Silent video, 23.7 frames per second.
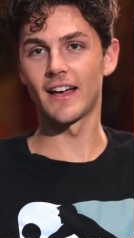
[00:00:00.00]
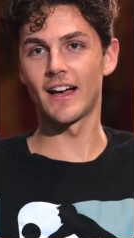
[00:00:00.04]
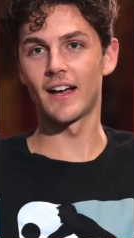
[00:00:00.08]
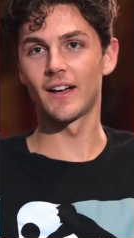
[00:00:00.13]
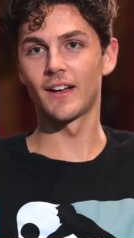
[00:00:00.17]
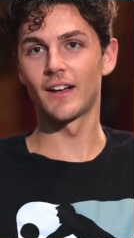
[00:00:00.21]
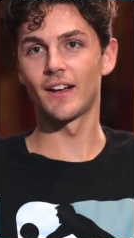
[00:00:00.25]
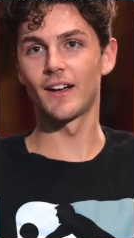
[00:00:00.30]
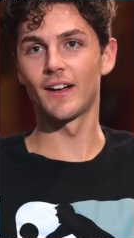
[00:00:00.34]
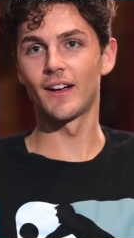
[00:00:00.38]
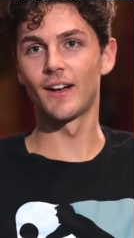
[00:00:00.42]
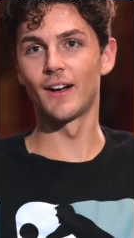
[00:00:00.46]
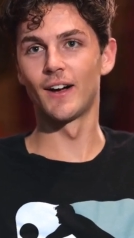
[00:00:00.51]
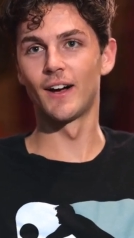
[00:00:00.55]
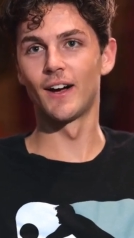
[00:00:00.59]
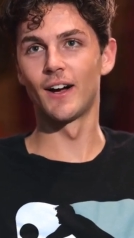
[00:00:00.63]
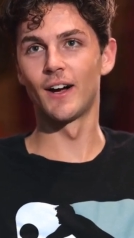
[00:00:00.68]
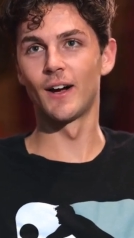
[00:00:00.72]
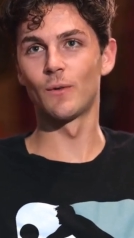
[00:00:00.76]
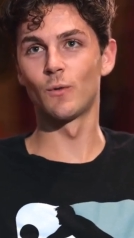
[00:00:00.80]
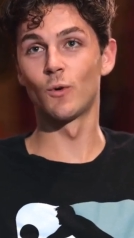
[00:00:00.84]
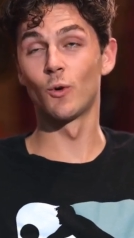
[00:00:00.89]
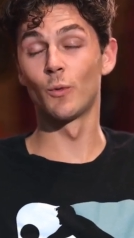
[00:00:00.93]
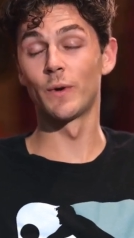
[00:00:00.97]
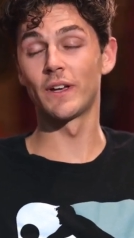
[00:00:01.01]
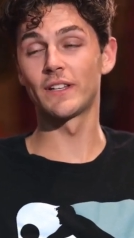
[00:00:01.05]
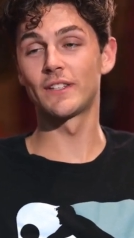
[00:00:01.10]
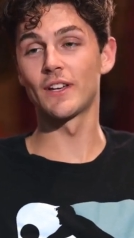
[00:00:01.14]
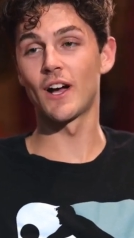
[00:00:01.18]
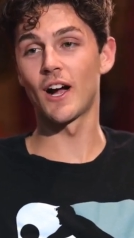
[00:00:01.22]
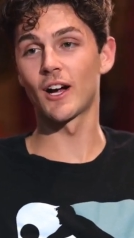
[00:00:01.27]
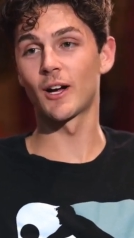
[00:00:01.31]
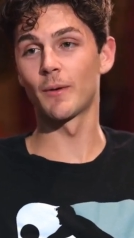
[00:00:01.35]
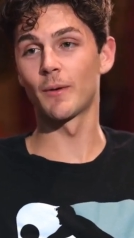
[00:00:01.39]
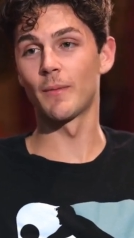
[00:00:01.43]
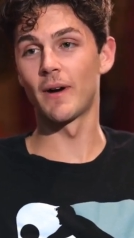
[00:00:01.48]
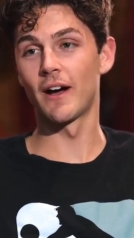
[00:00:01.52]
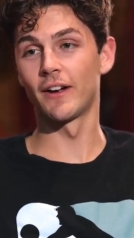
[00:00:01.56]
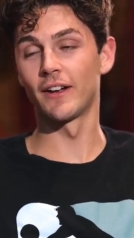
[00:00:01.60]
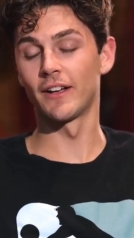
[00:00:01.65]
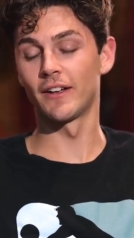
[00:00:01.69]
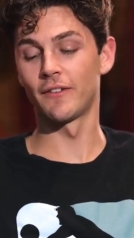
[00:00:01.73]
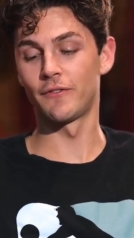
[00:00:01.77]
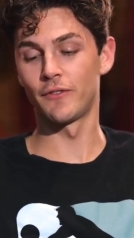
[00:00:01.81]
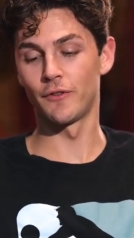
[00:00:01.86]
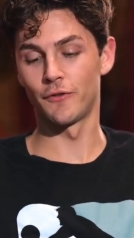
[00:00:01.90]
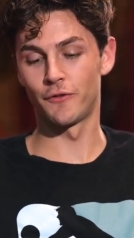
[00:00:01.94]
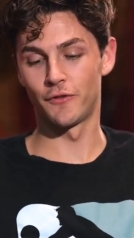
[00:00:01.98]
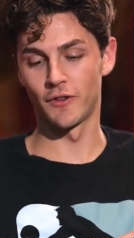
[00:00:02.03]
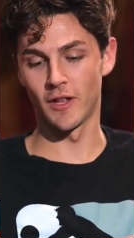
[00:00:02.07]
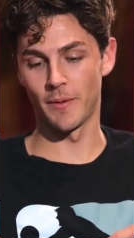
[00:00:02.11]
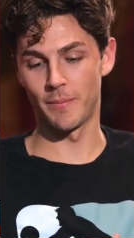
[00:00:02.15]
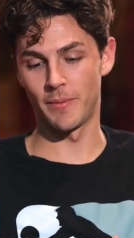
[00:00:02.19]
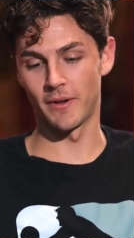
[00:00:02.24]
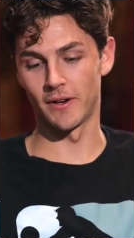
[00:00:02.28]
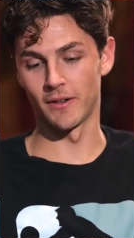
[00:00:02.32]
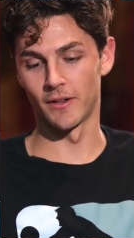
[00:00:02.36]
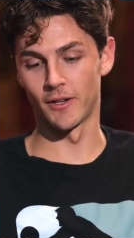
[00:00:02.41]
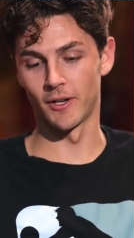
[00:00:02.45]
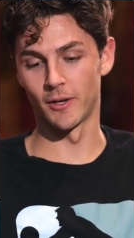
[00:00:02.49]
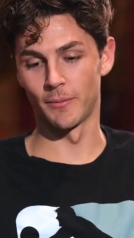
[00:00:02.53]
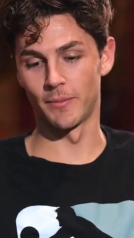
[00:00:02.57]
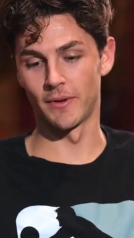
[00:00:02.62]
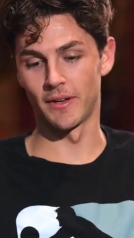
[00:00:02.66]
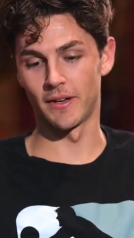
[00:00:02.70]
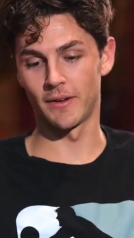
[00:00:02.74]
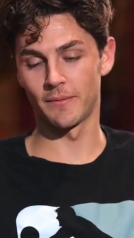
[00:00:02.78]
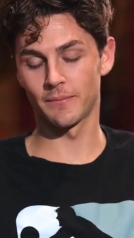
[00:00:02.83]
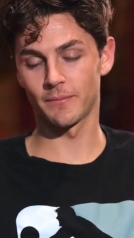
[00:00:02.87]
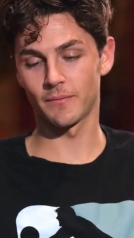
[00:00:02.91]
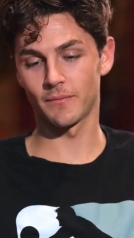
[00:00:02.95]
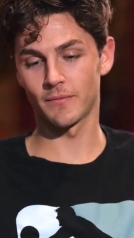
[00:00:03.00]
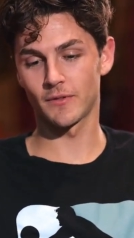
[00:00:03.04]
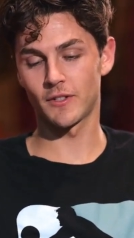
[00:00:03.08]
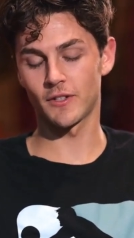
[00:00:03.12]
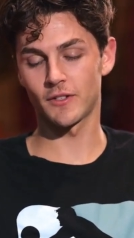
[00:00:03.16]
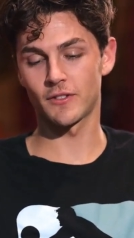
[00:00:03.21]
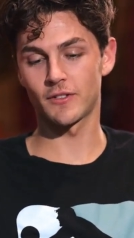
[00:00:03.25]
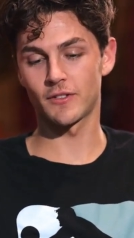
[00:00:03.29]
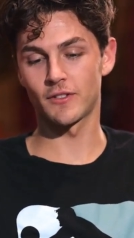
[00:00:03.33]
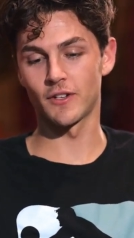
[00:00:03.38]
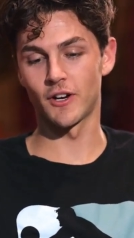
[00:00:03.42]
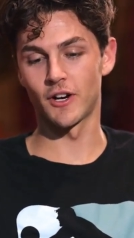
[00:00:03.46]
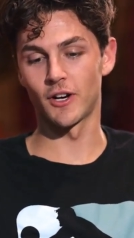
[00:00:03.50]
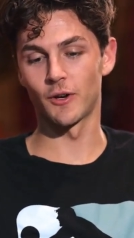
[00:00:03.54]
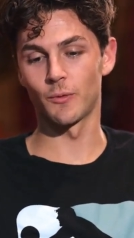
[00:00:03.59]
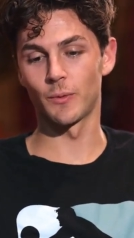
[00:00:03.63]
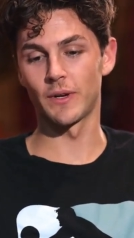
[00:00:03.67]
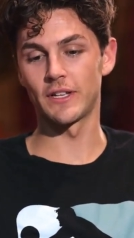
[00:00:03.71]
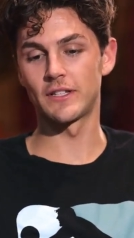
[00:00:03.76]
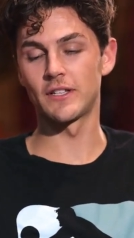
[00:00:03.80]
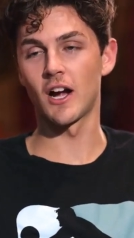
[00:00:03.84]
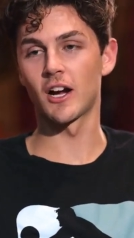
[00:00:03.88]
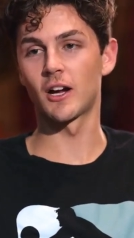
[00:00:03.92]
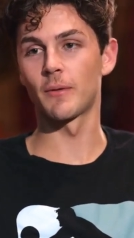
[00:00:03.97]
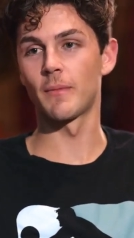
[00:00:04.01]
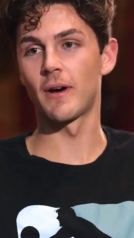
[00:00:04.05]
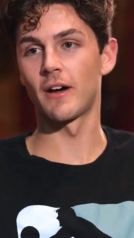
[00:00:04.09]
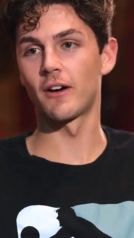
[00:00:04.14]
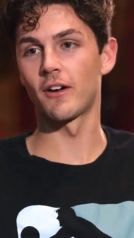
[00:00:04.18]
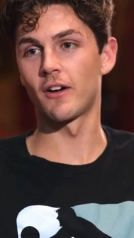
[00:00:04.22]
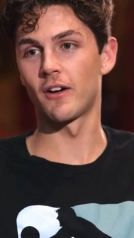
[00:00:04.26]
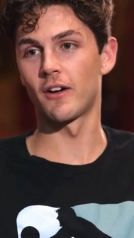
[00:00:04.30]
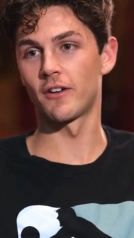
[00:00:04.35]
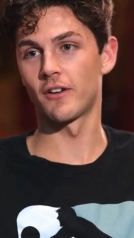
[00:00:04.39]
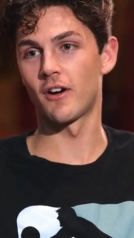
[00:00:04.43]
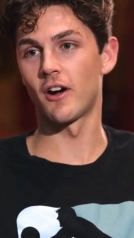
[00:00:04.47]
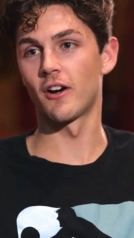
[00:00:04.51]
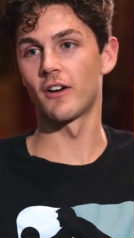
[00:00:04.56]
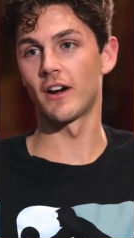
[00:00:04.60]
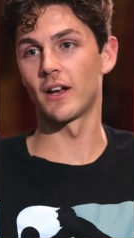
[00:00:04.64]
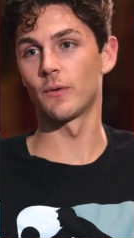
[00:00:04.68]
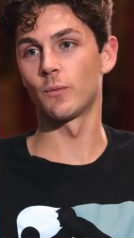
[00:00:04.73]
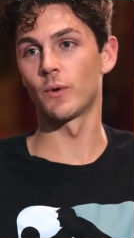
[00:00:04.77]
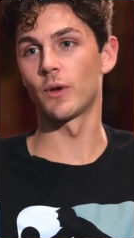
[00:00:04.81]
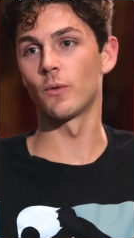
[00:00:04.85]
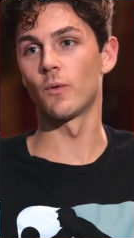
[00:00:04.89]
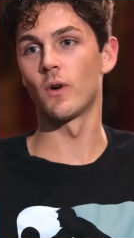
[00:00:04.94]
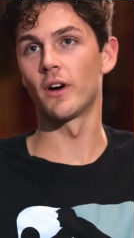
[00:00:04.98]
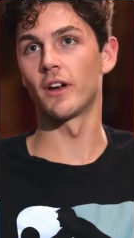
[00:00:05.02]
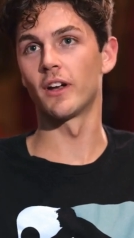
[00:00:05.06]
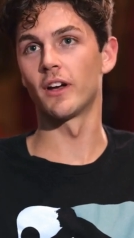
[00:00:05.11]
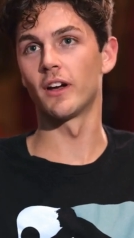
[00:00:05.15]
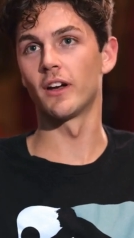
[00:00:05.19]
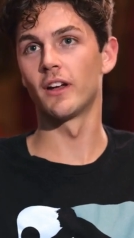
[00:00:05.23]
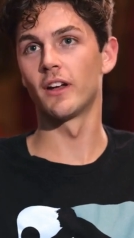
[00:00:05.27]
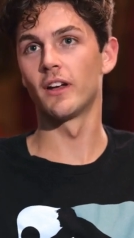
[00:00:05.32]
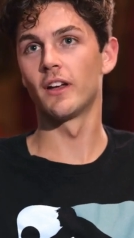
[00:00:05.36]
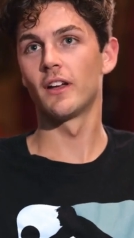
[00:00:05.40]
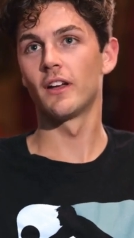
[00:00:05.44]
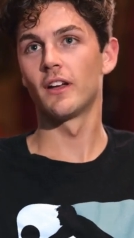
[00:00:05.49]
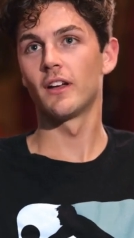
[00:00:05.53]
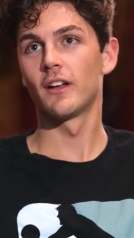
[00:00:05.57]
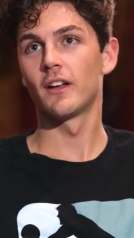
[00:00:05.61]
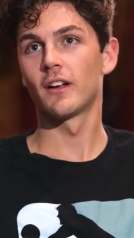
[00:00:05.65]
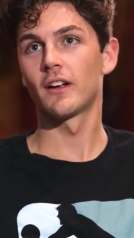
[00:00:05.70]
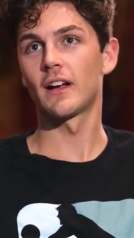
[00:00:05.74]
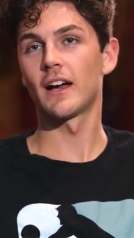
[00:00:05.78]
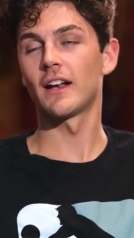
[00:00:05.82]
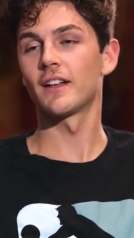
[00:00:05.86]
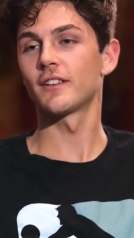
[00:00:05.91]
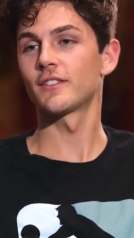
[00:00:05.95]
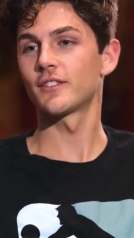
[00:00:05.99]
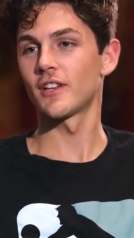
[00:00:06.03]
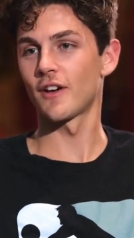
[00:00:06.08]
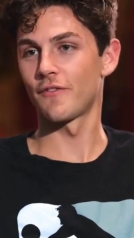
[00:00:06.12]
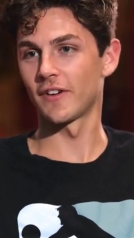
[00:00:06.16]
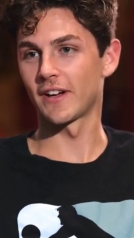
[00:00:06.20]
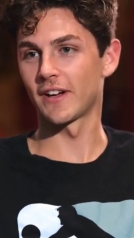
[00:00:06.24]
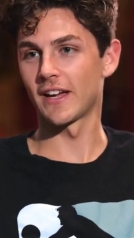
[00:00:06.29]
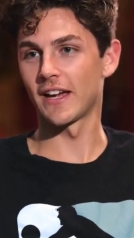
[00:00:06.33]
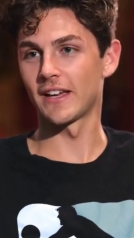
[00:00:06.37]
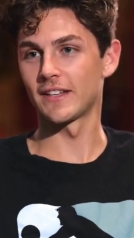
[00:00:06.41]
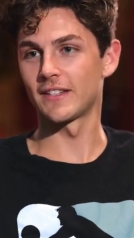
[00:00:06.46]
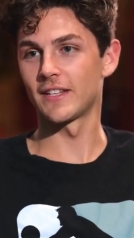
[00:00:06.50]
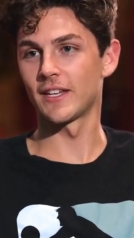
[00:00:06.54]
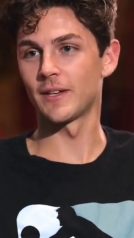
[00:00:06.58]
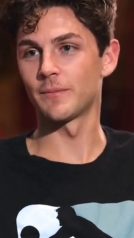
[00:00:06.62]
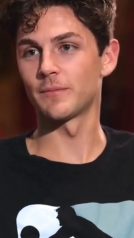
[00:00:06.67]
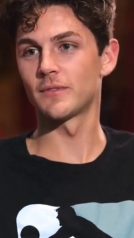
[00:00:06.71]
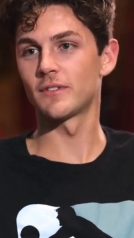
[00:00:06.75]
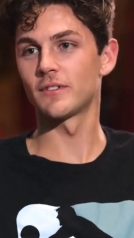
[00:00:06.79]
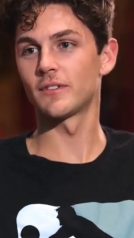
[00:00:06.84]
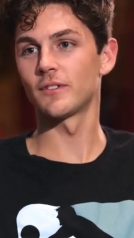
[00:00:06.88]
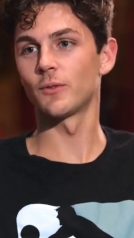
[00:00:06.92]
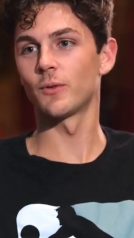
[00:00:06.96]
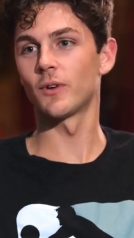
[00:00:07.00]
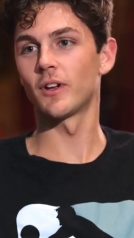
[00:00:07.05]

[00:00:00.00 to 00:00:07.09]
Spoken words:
Yeah, well, we talk about it, if you flip it a little bit to start, we talk about it on our end. We want to kind of suffocate teams.